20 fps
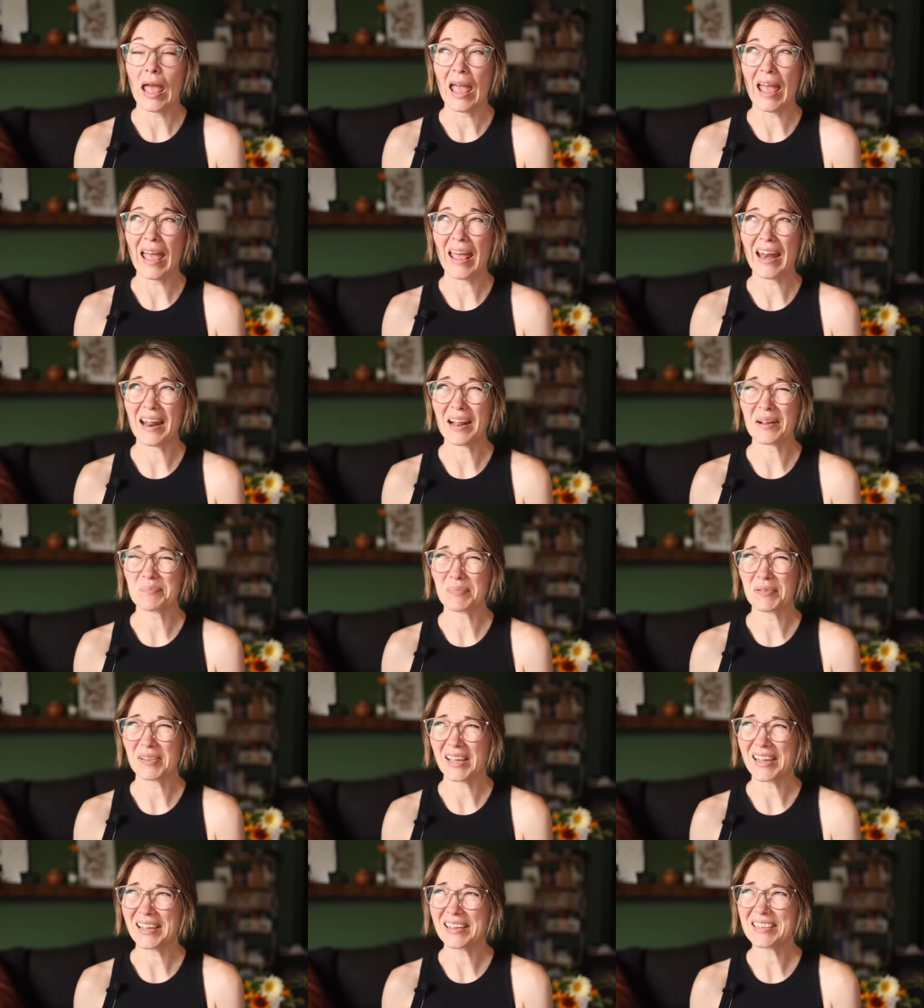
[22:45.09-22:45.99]
And I
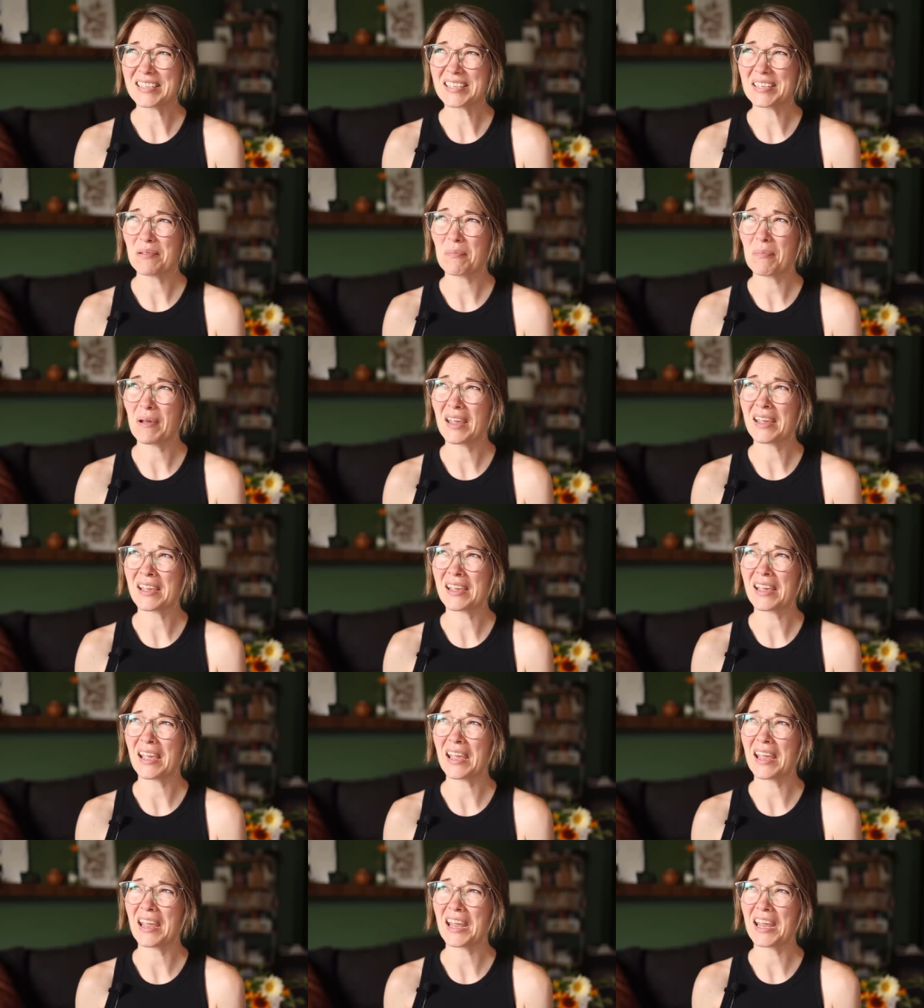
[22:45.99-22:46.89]
plan to
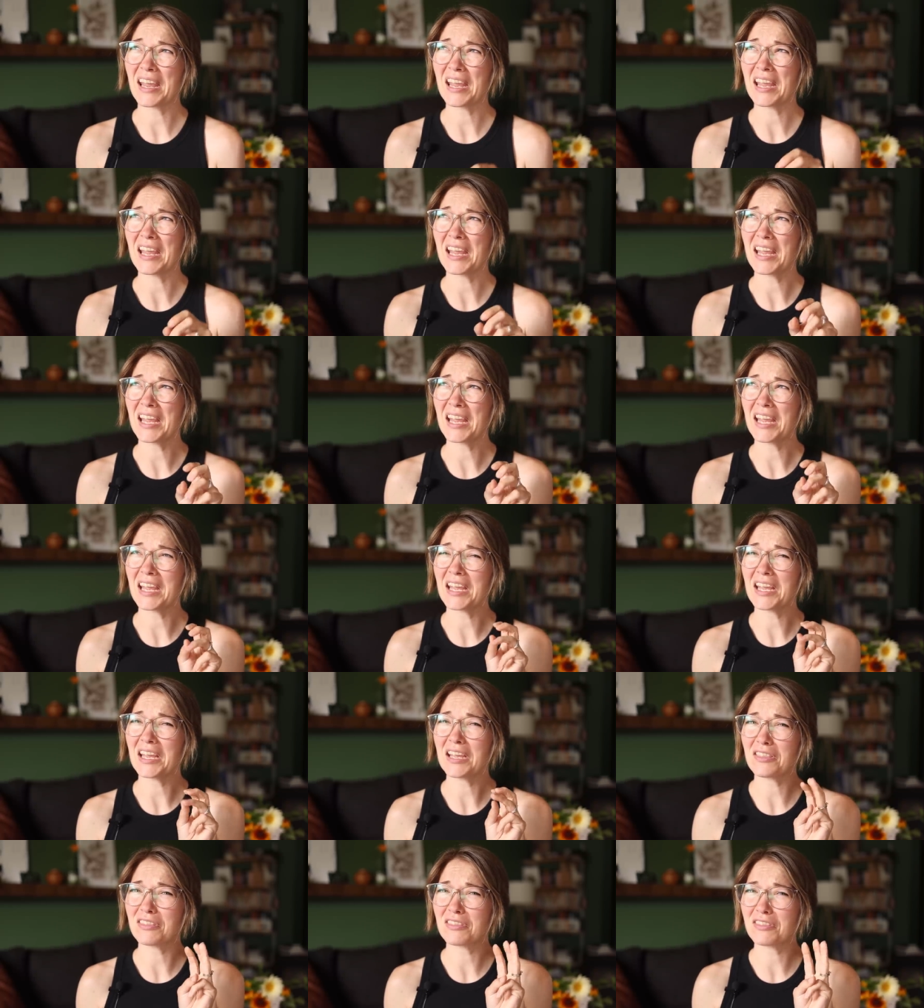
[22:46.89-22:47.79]
make
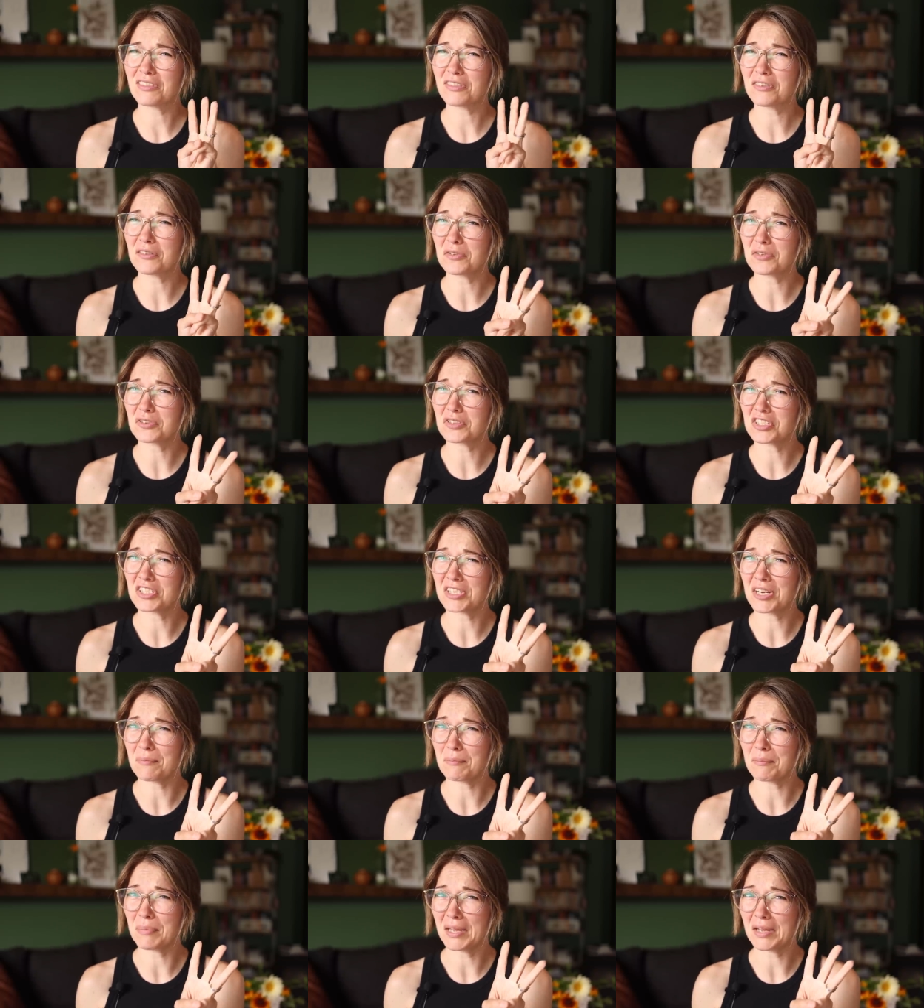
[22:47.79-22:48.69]
a third
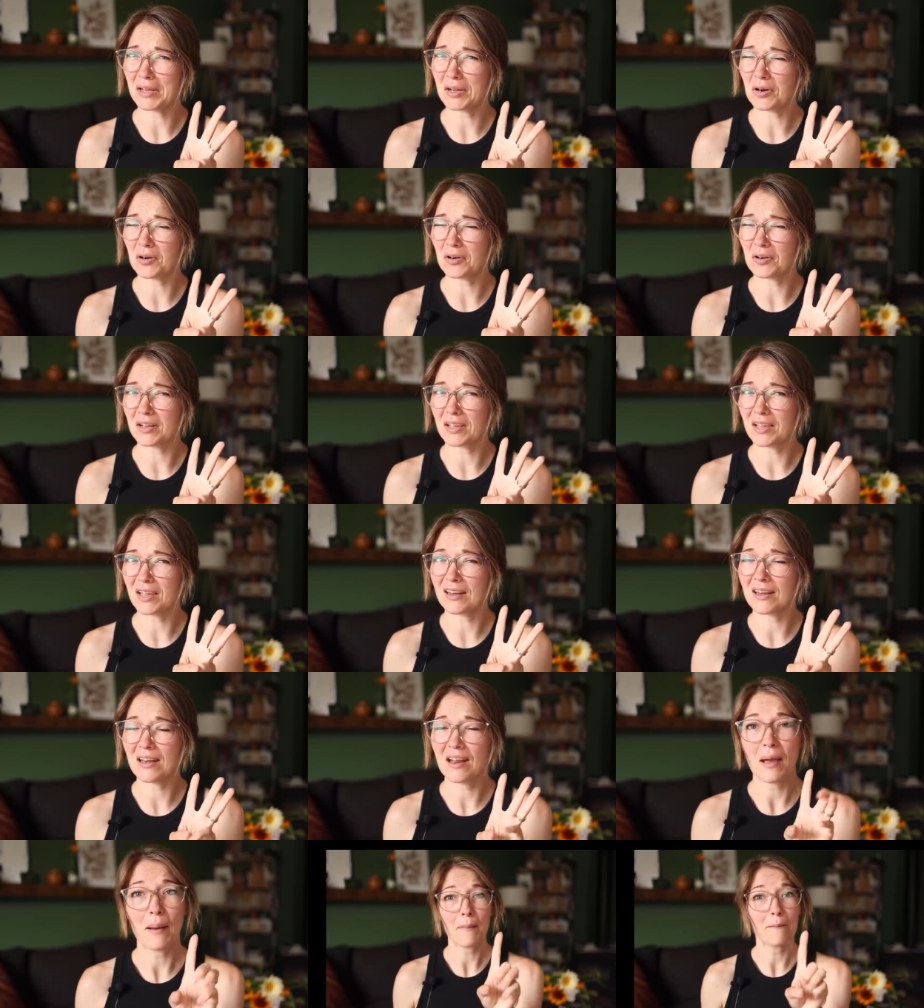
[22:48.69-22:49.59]
champagne
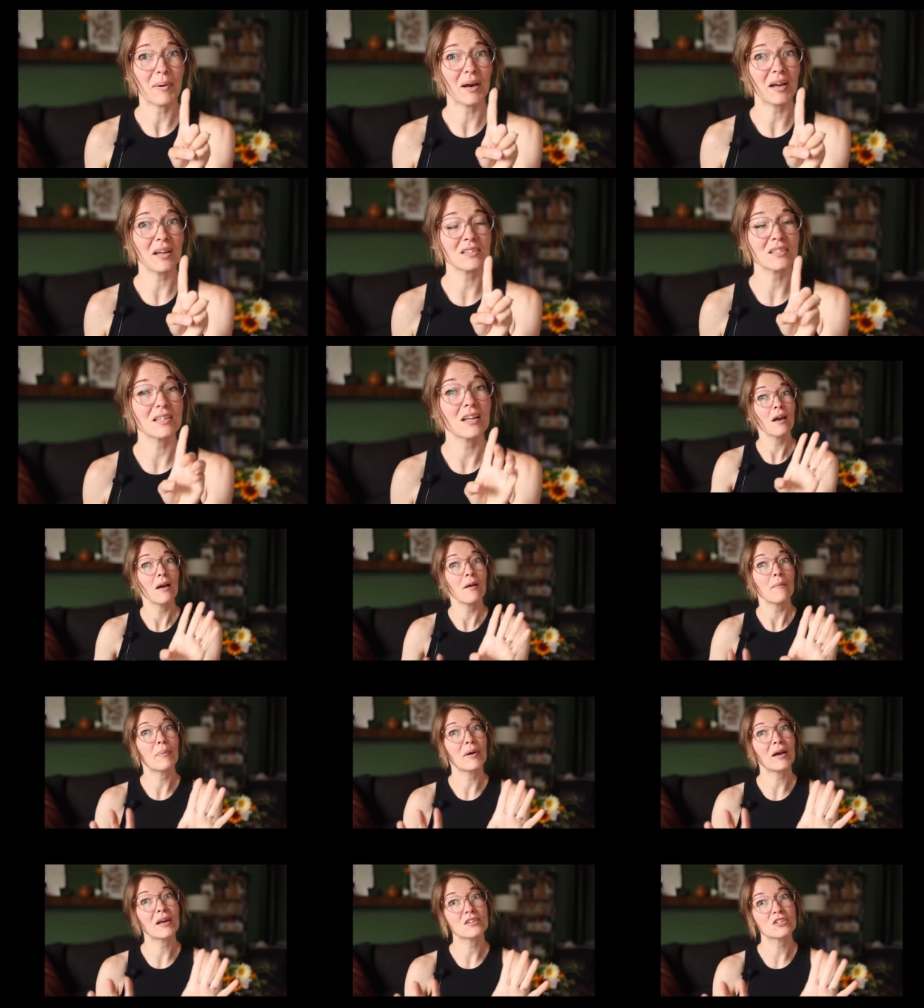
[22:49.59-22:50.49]
cardigan. But,
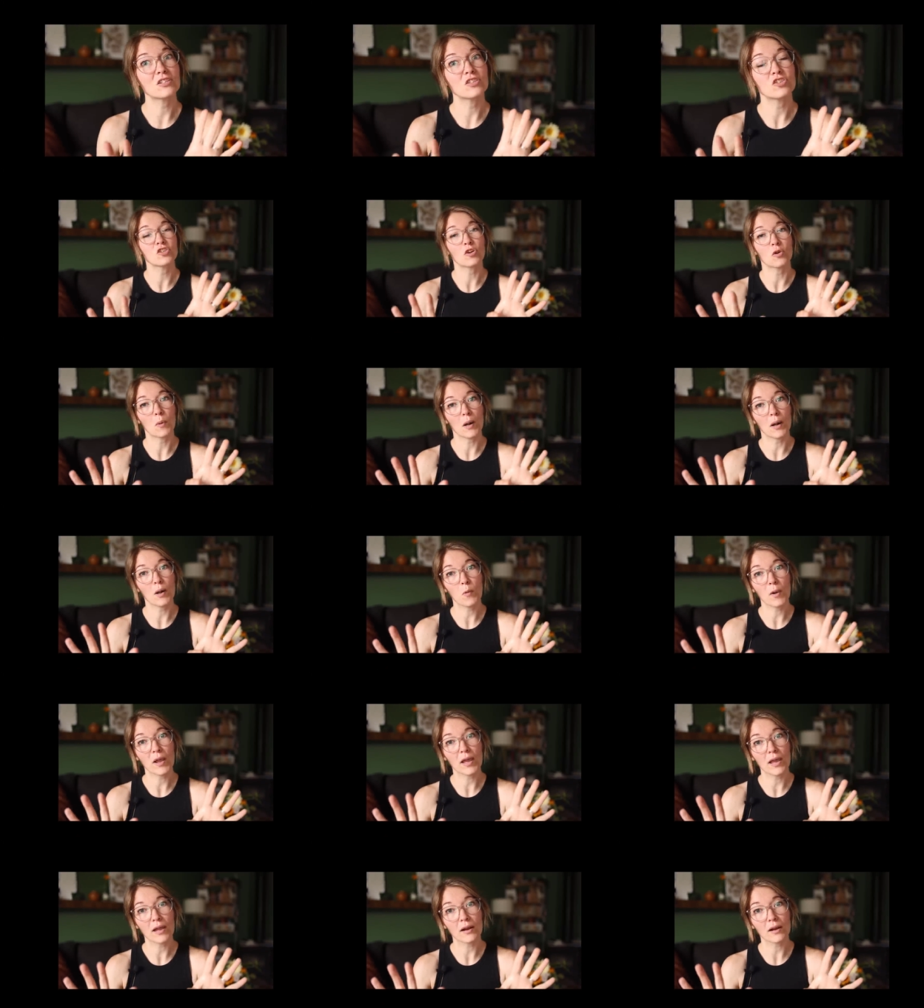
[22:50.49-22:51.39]
but, don't run
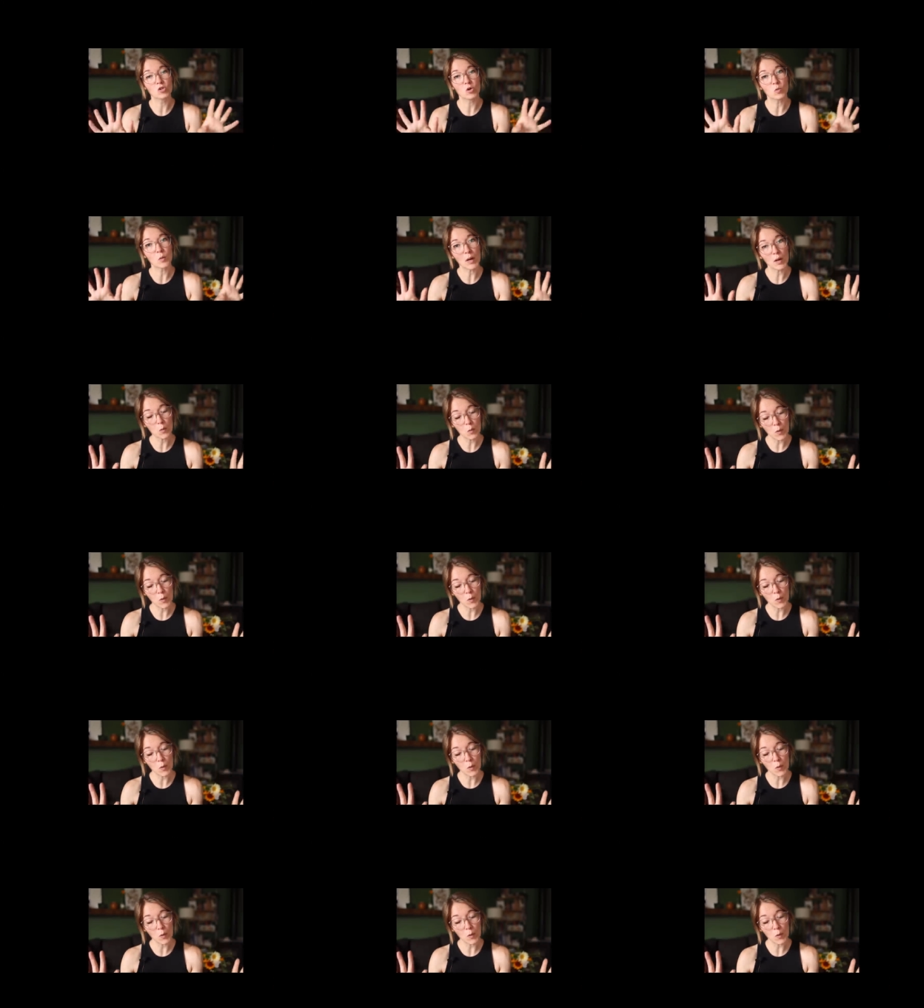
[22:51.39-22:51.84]
away yet. Don't run